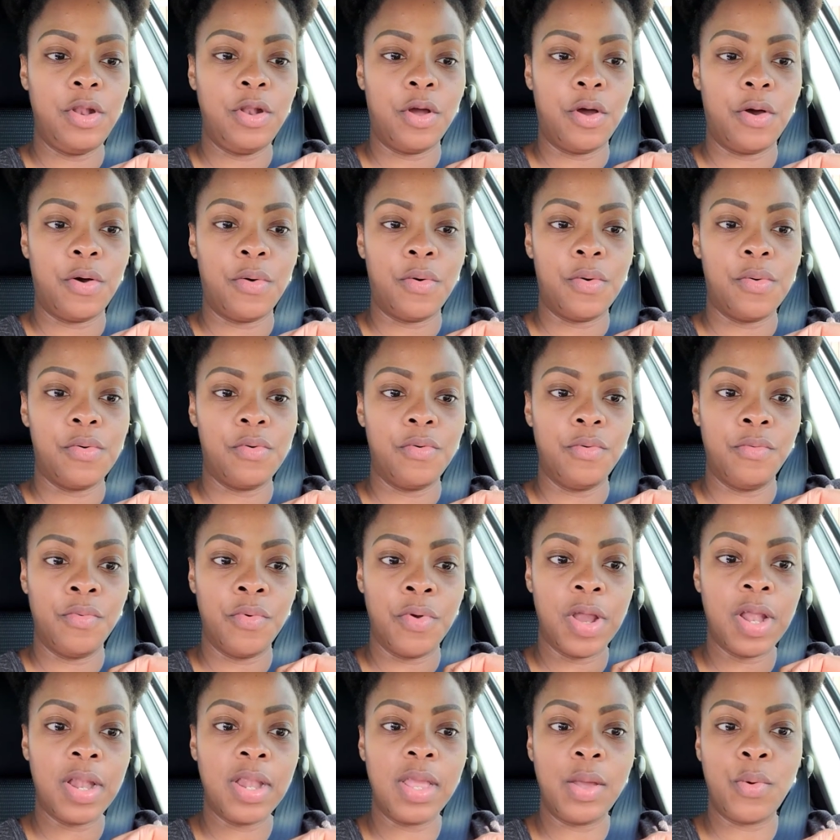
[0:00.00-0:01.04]
know,
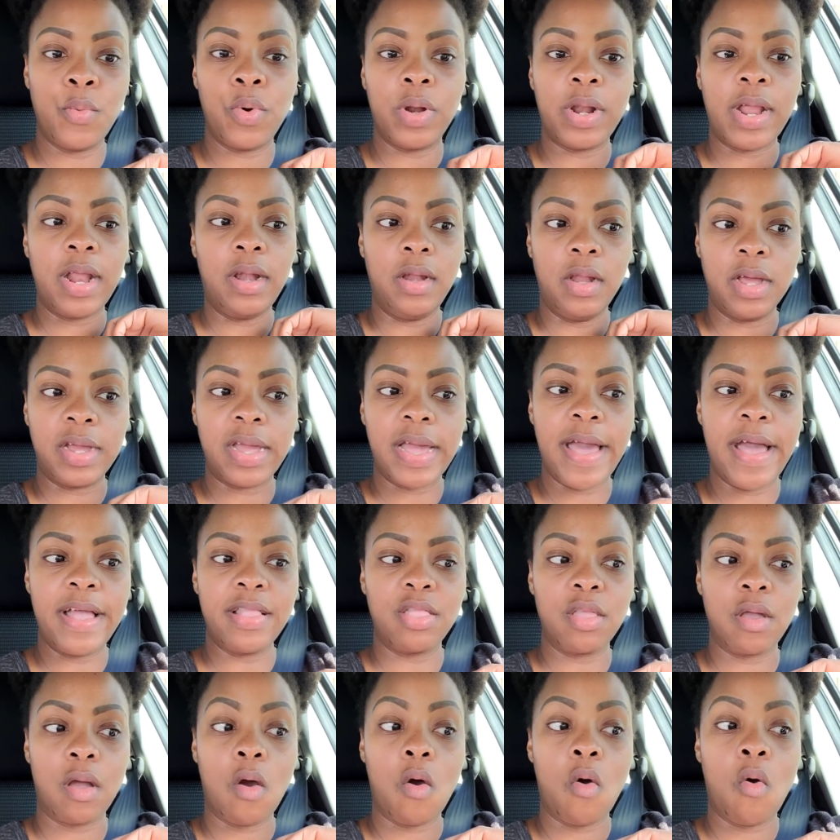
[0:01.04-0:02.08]
really when I look
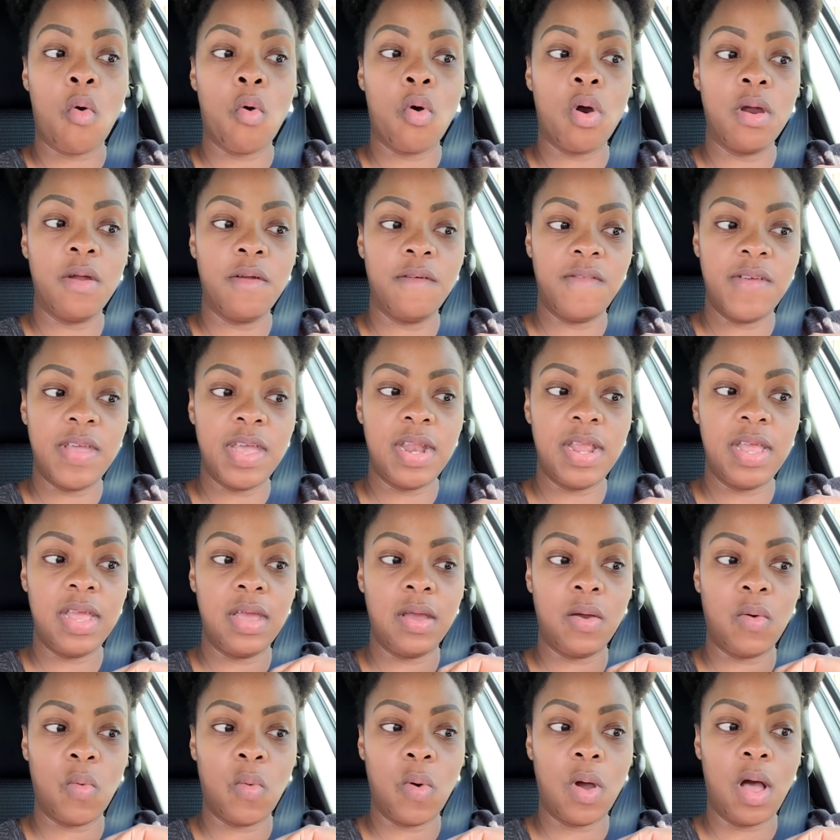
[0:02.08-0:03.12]
at the core of it,
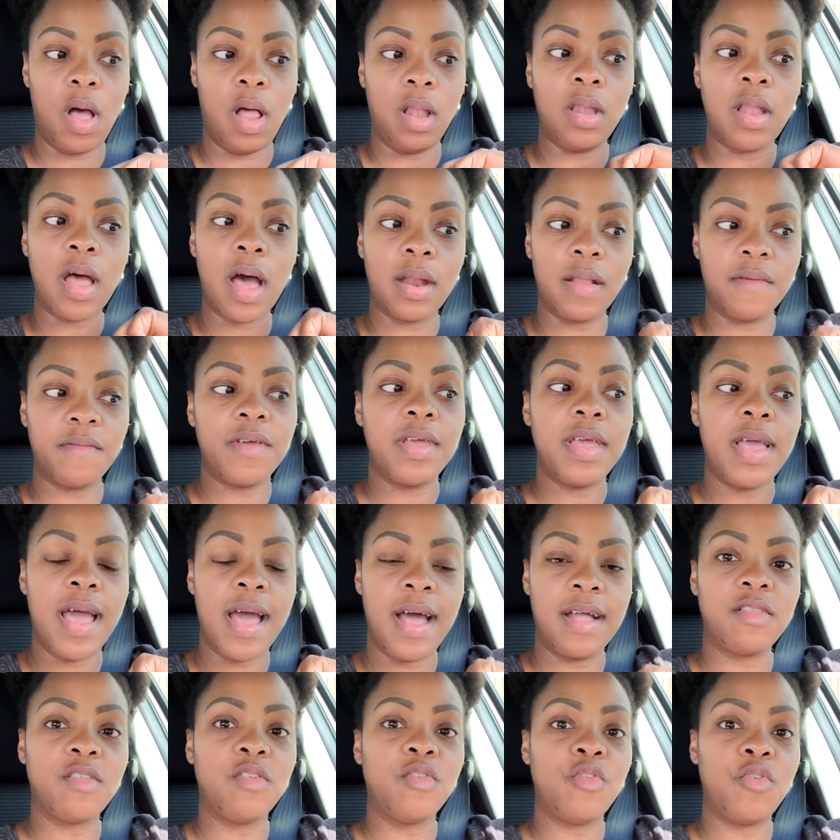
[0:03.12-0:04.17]
it a lot of it
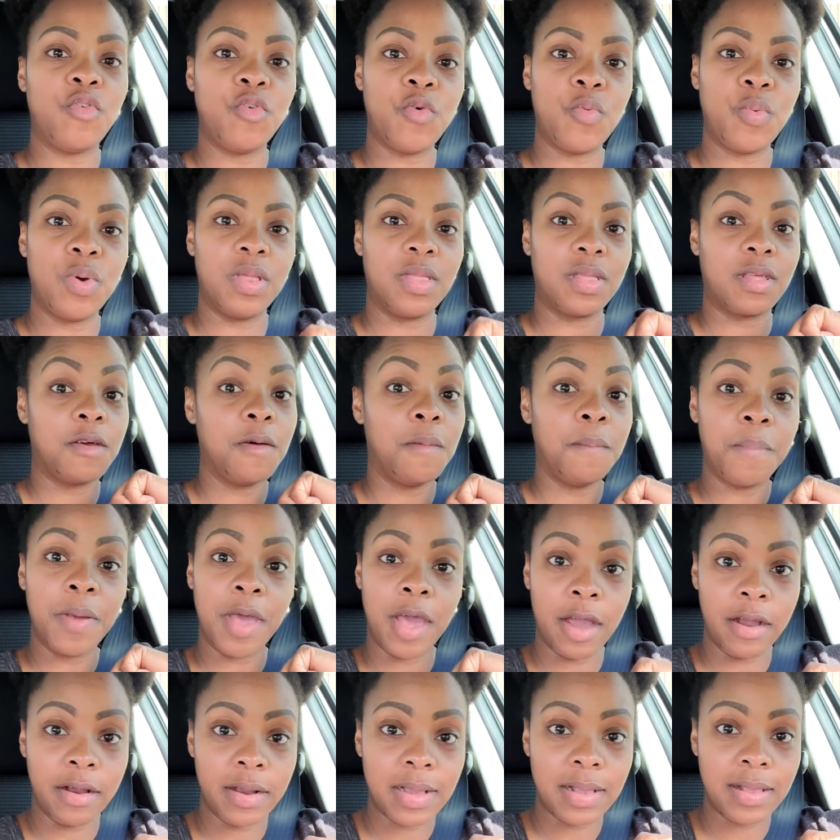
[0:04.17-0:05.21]
had to do with
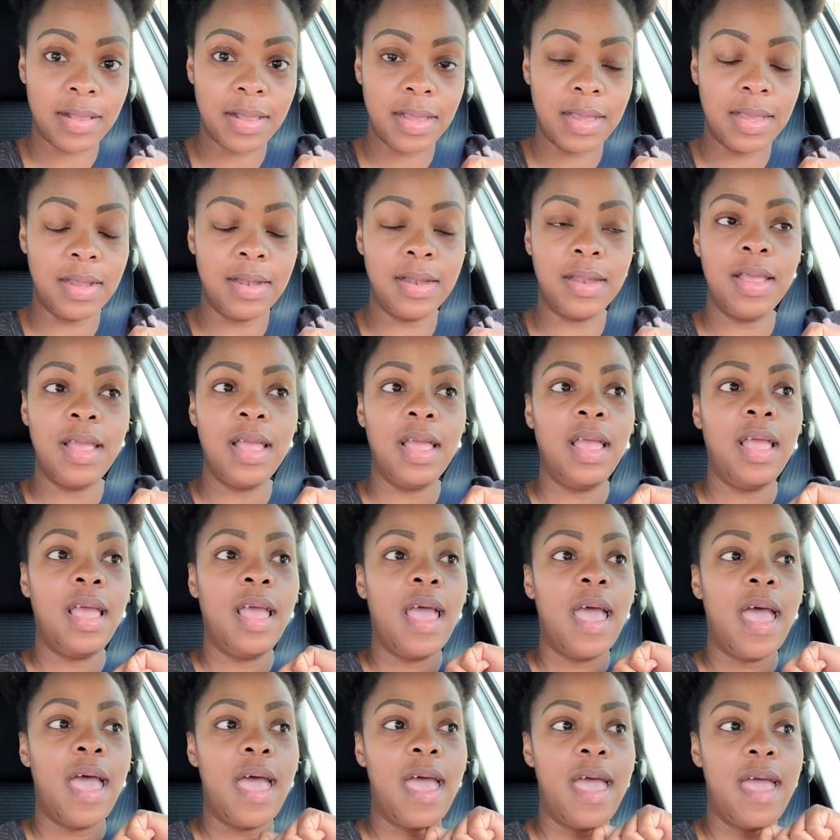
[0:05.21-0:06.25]
comparison
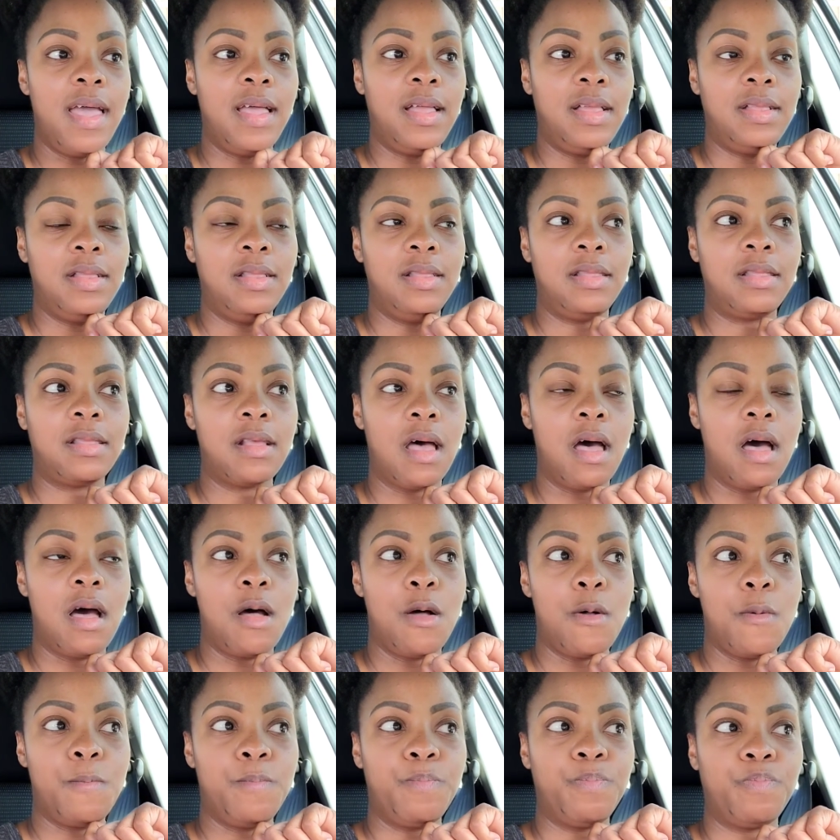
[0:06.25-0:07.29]
and
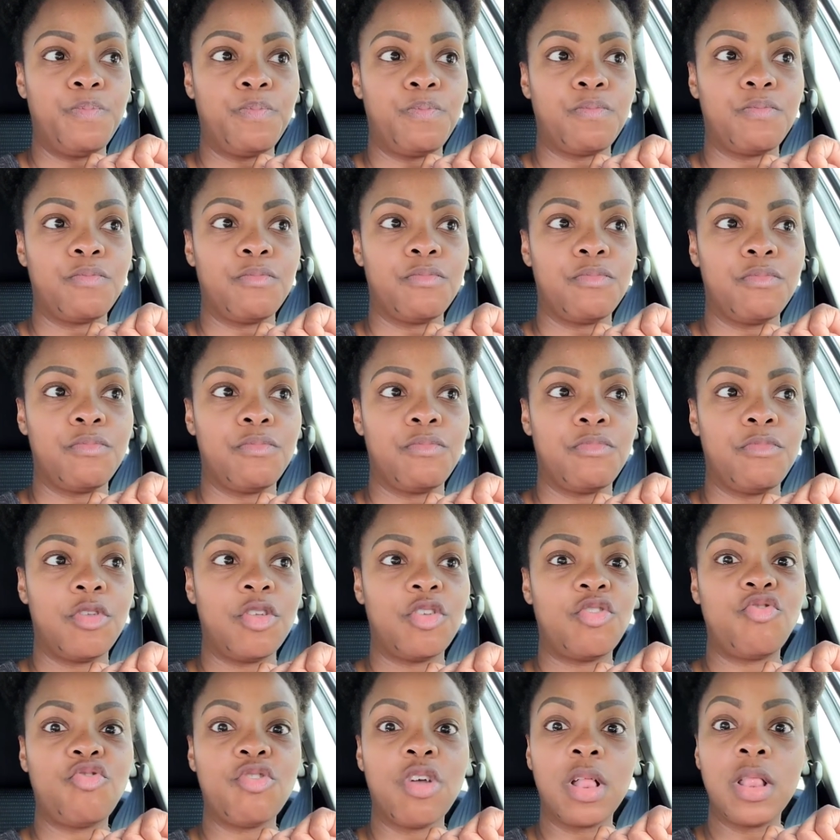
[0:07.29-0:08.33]
um,
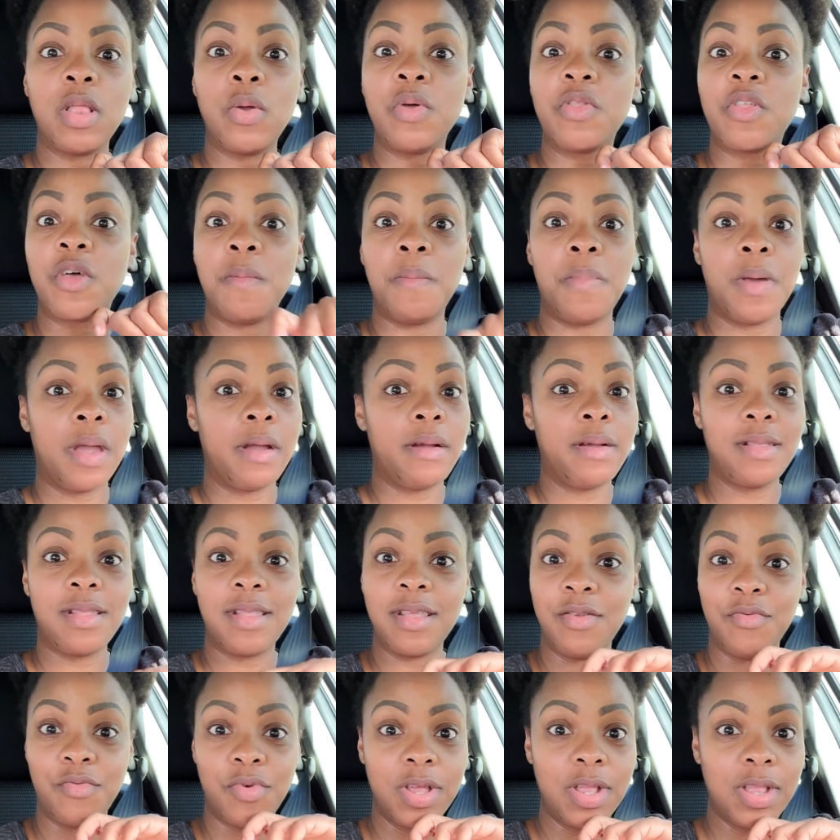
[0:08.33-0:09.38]
just struggling with
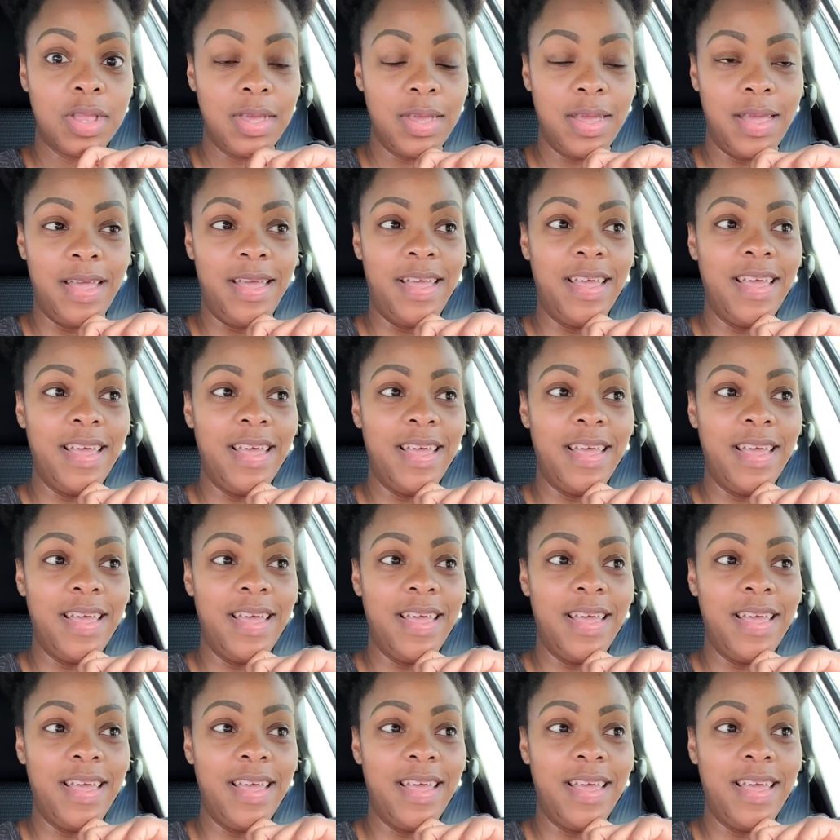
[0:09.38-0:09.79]
comparison really